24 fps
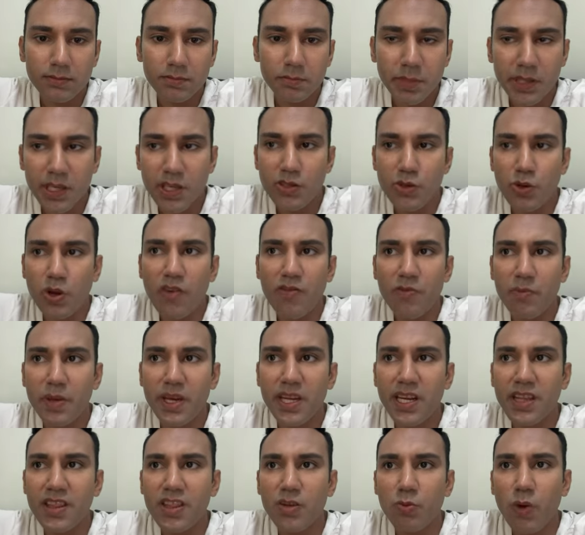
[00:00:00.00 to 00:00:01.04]
Because you haven't
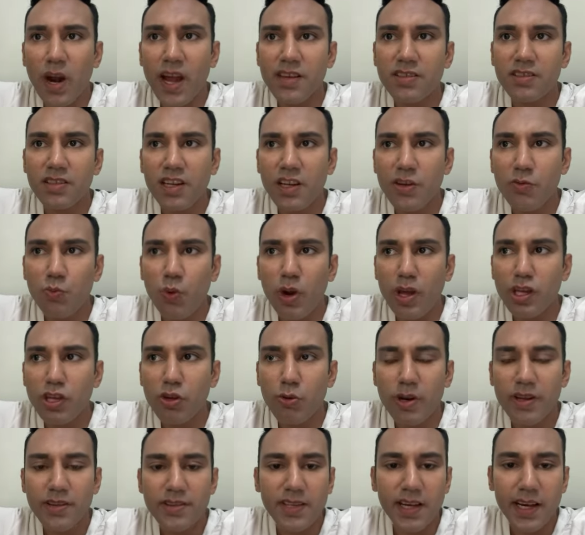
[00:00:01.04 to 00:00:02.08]
been in the wrestling ring
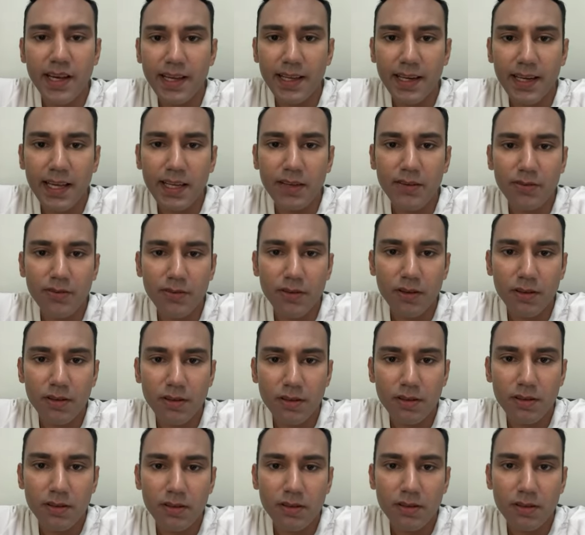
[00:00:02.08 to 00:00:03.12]
your entire life.
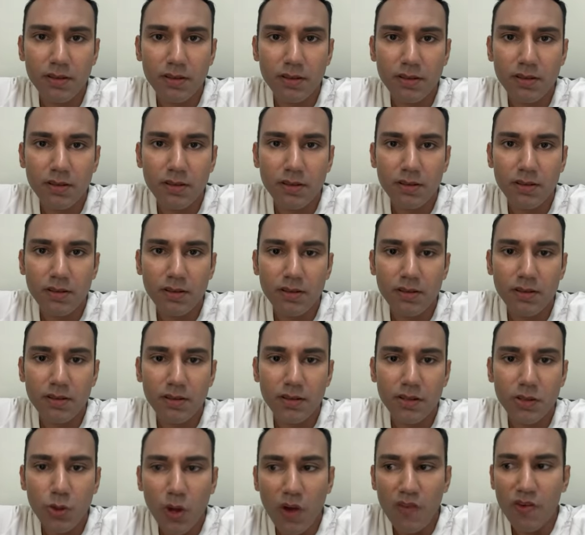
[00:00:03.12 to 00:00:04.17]

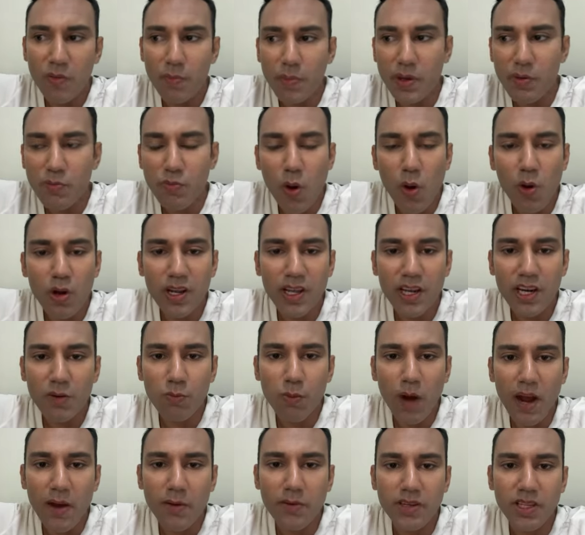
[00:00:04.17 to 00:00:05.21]
You haven't been rolling
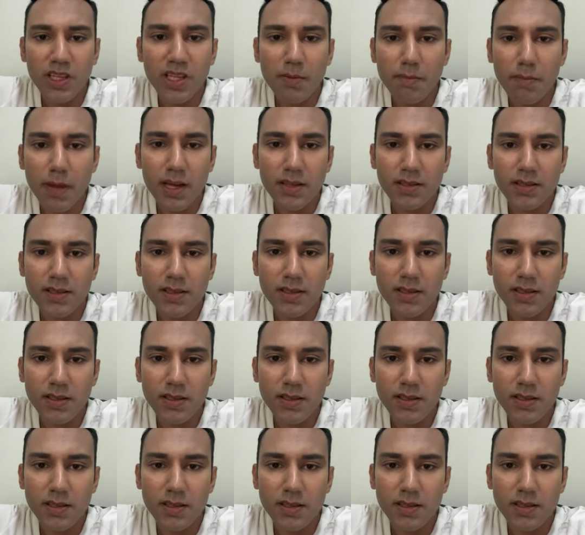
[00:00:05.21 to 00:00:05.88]
around in the mud.